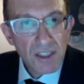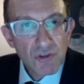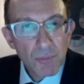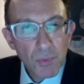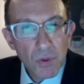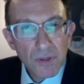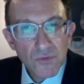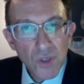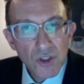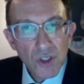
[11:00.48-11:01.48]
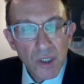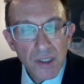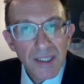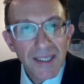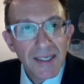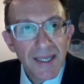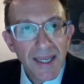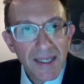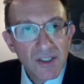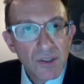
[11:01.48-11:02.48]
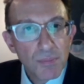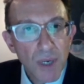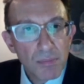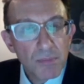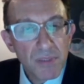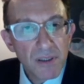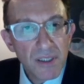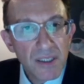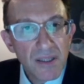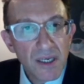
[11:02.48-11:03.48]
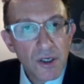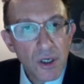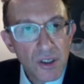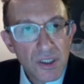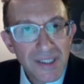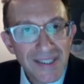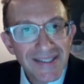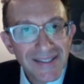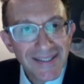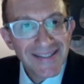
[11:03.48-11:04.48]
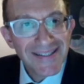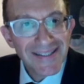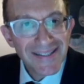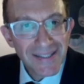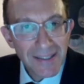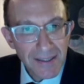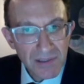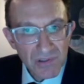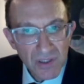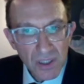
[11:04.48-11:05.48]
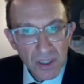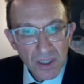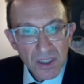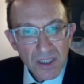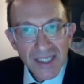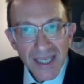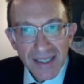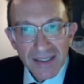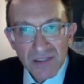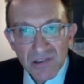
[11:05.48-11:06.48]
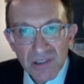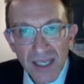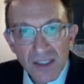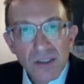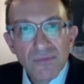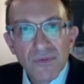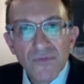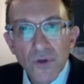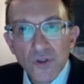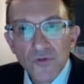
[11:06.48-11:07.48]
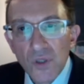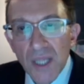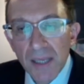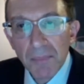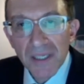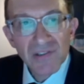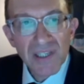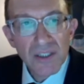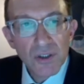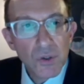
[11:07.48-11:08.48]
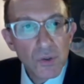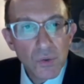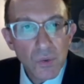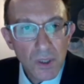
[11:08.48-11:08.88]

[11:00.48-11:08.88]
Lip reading: support of drug target can enhance the probability that an RCT succeeds. Take this case of a phospholipase A2.